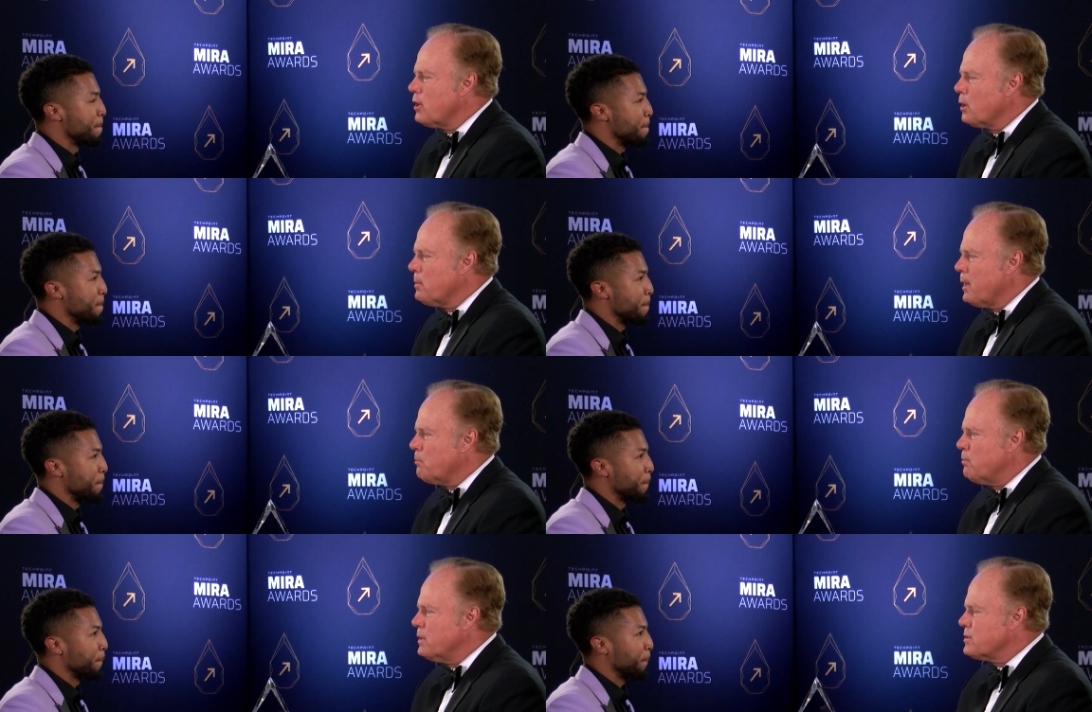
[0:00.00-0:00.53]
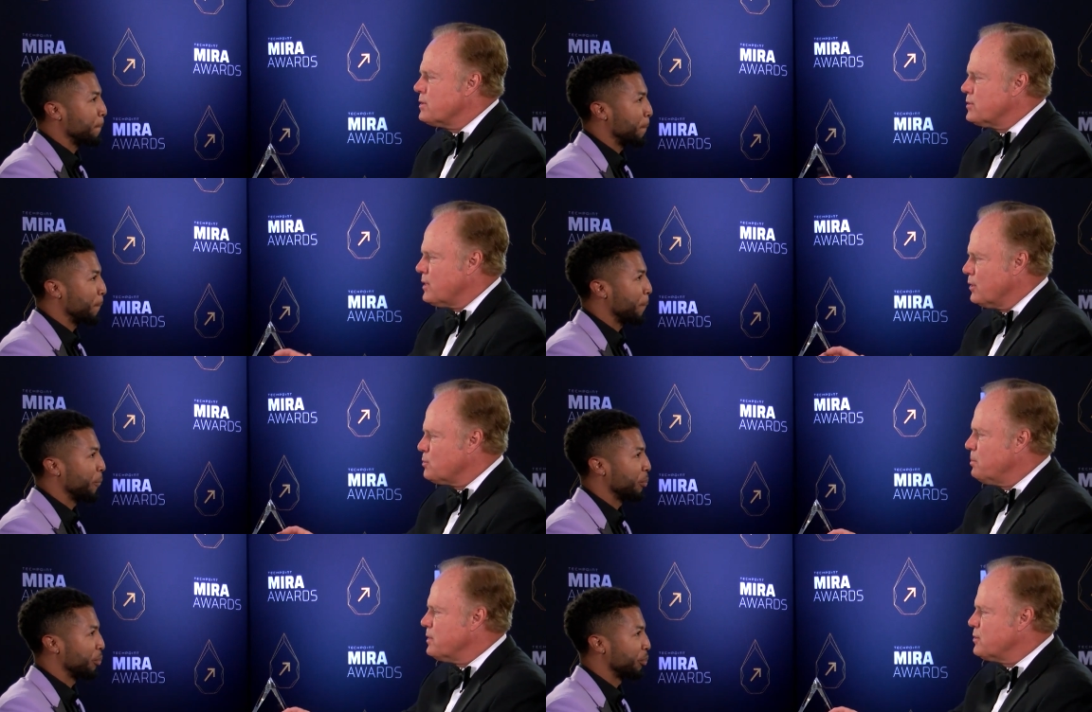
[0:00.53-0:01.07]
Speaker 1: Talk about
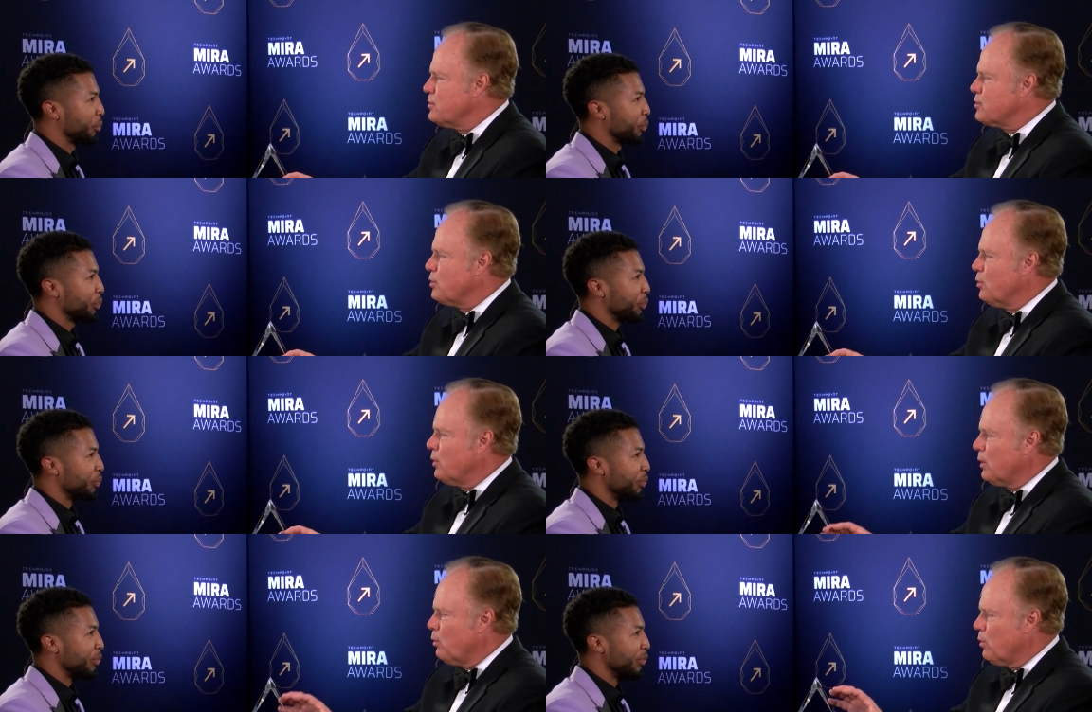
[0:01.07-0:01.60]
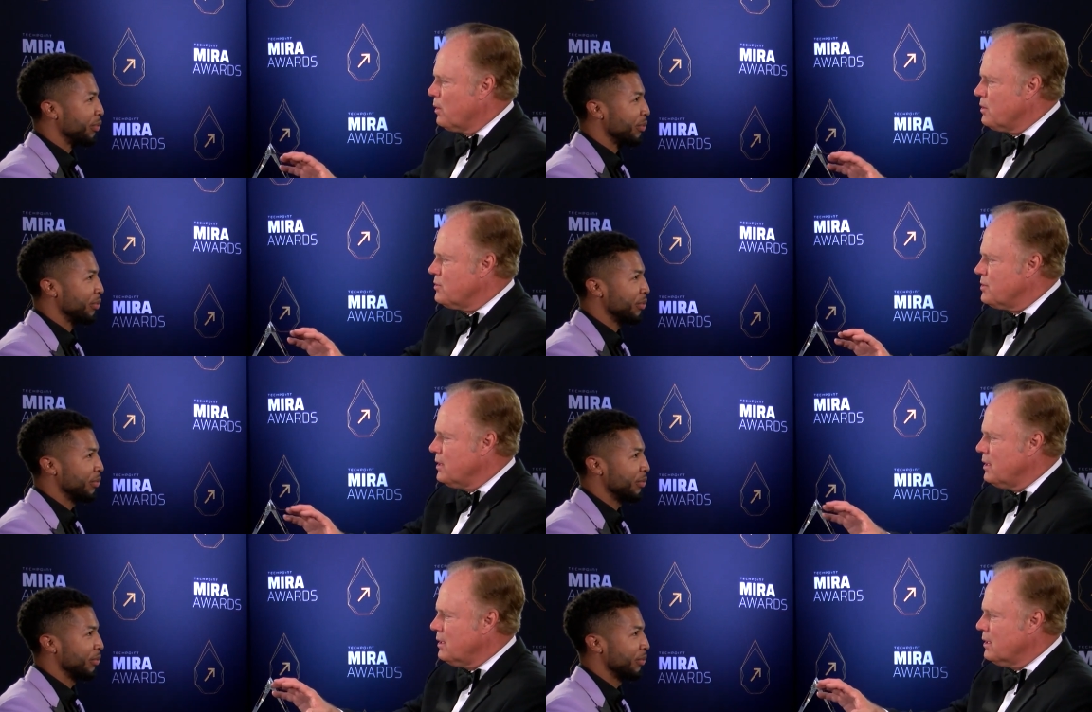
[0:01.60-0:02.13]
business. How's business going and where do you
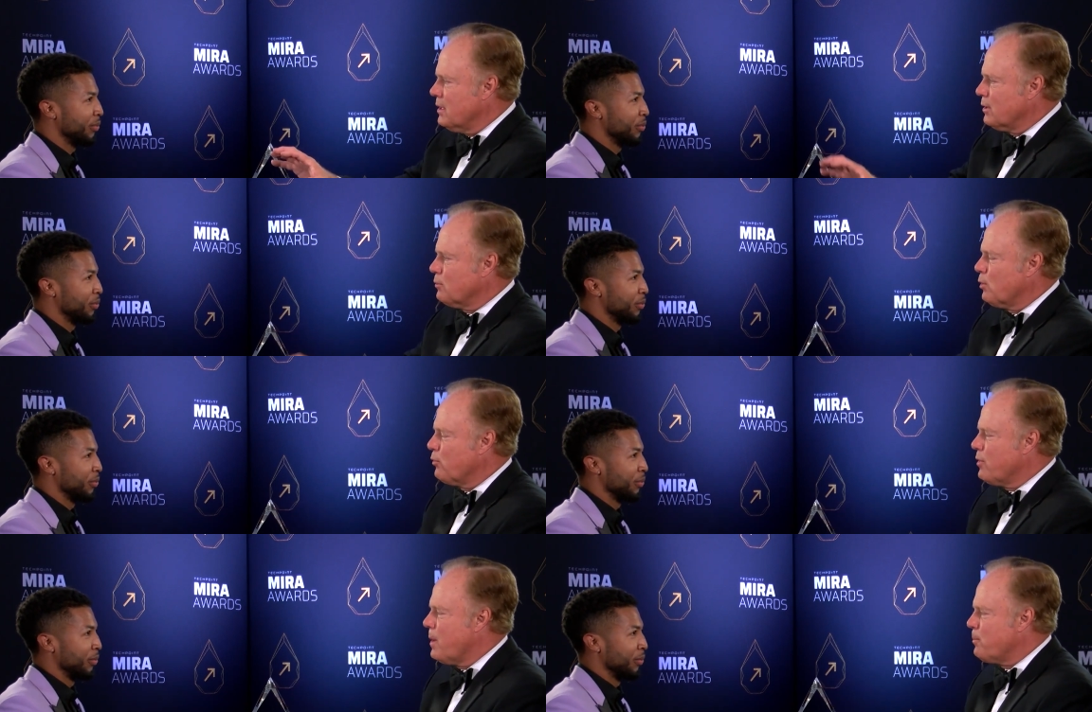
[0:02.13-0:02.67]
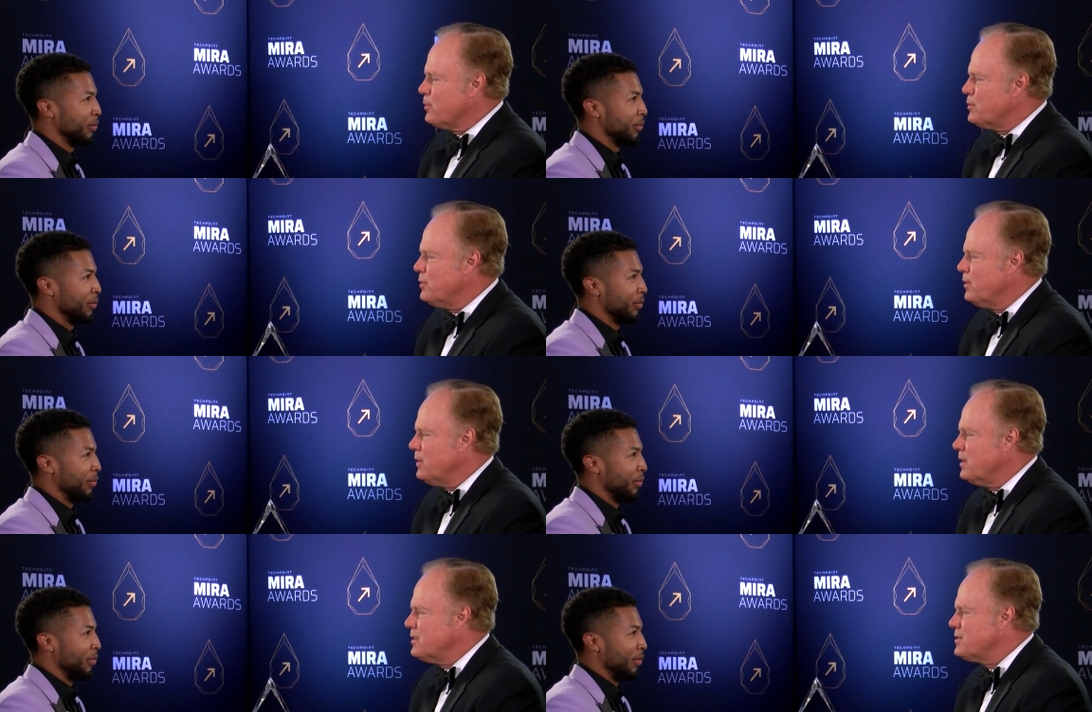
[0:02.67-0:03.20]
see uh, growth
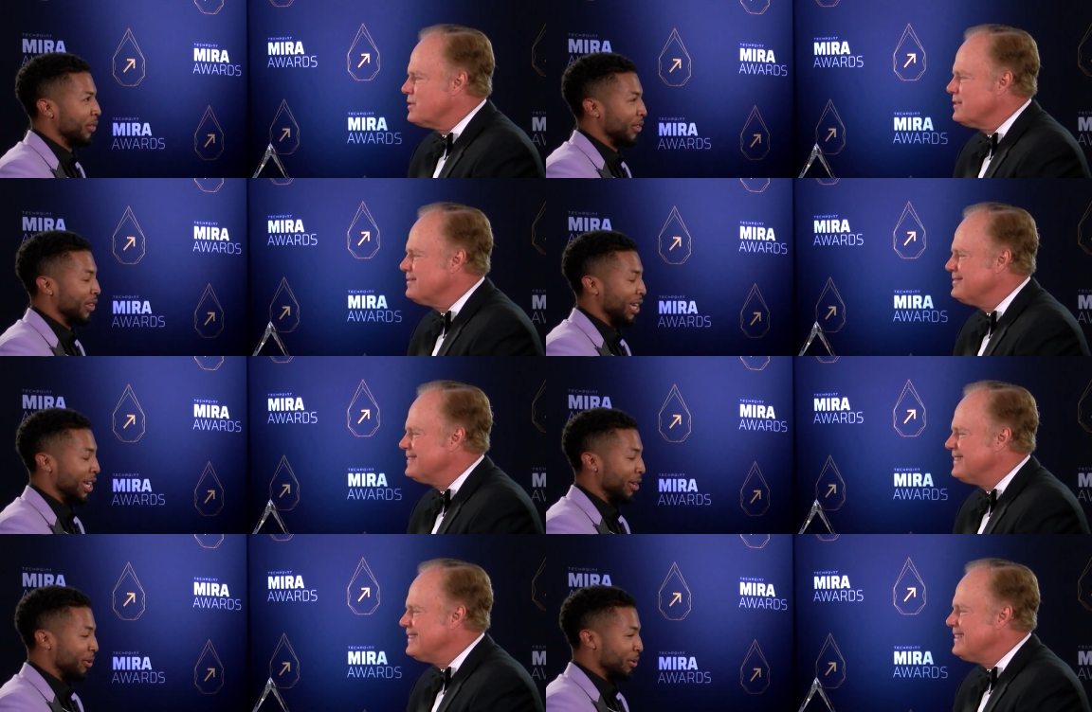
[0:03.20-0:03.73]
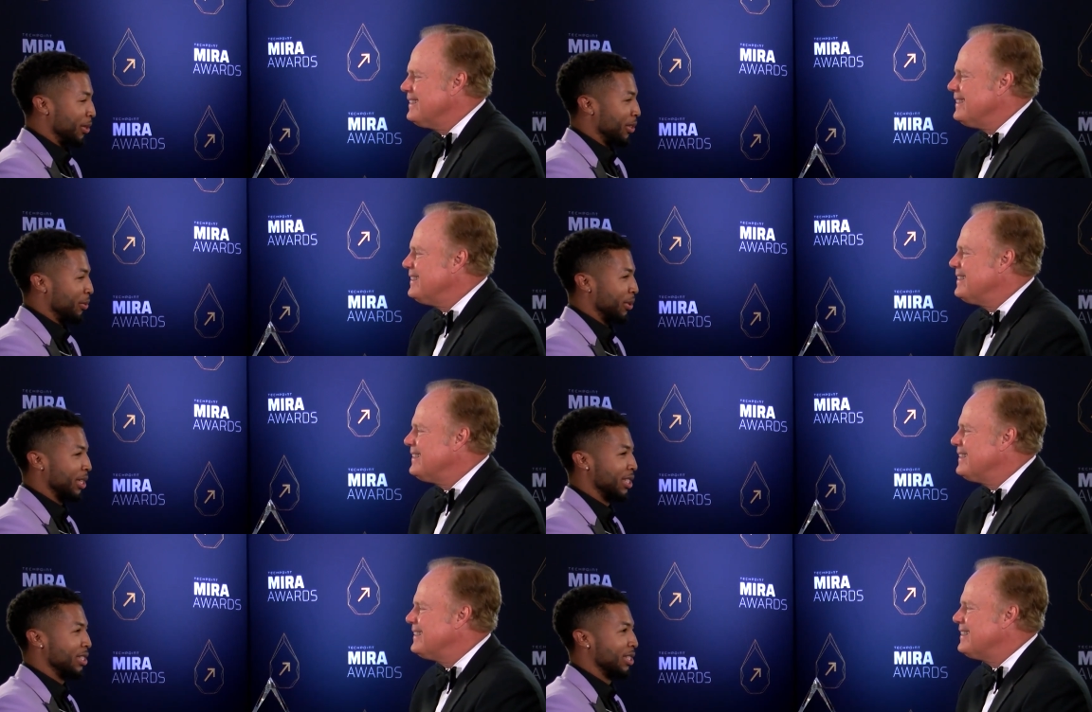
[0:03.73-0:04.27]
opportunities?
Speaker 2: Yeah,
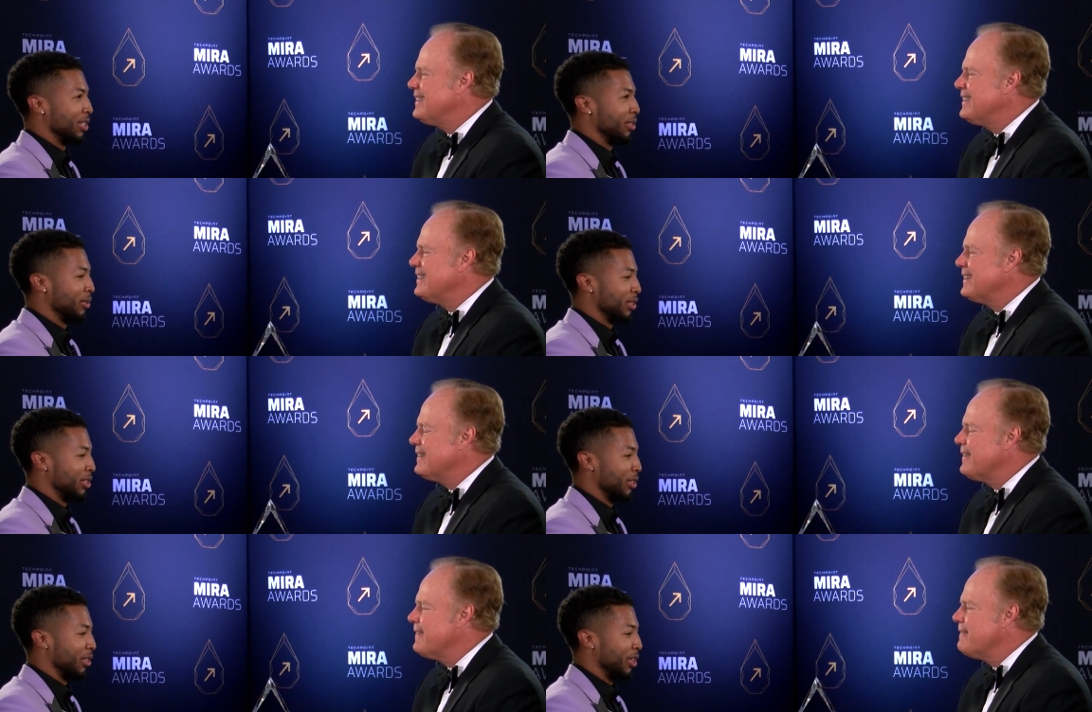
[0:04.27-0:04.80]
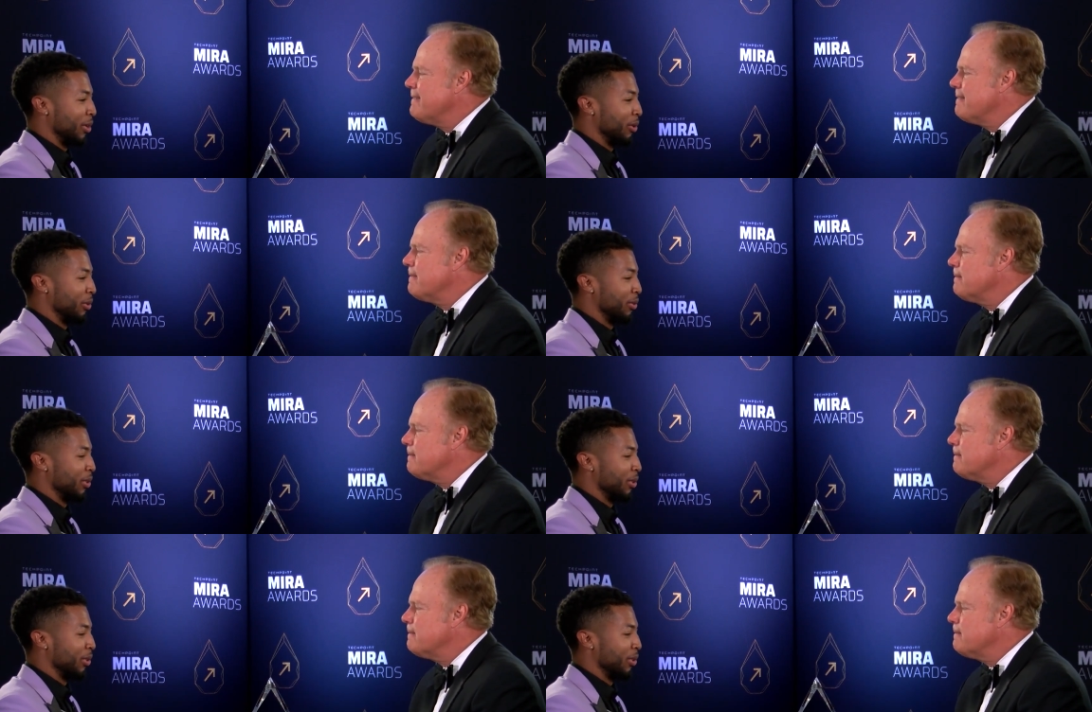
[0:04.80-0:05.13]
we're, we're continuing to grow. We